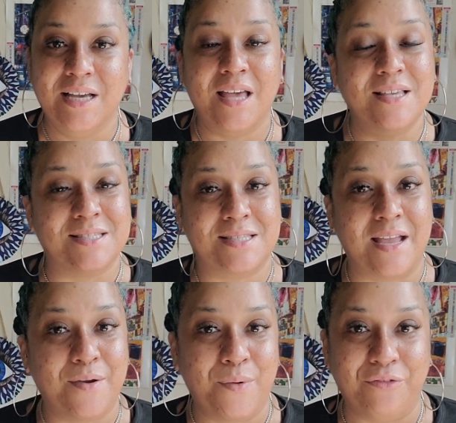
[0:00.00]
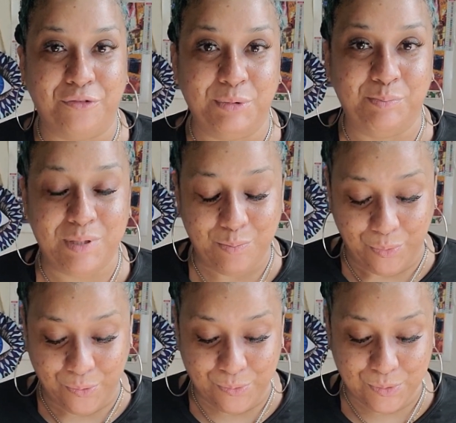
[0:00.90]
and stay away from the
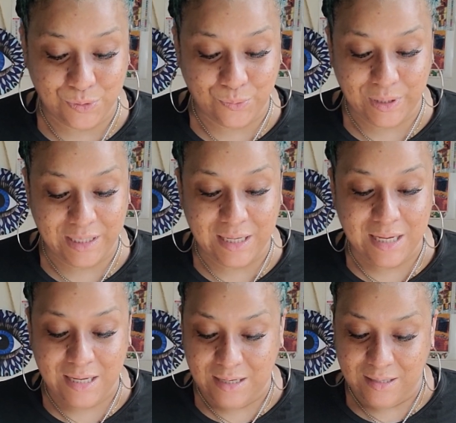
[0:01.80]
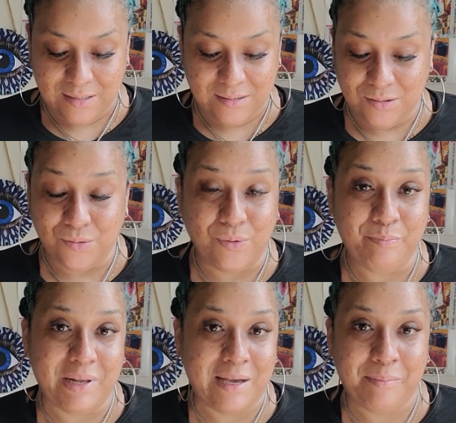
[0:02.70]
people doing
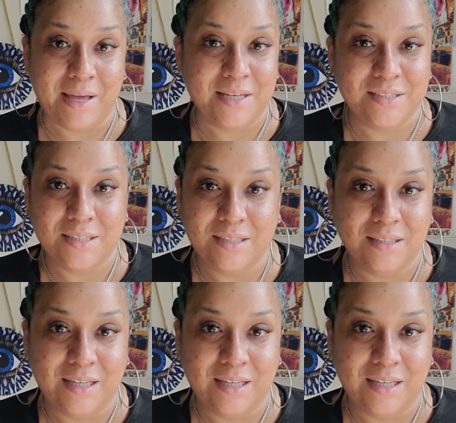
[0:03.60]
doing black magic.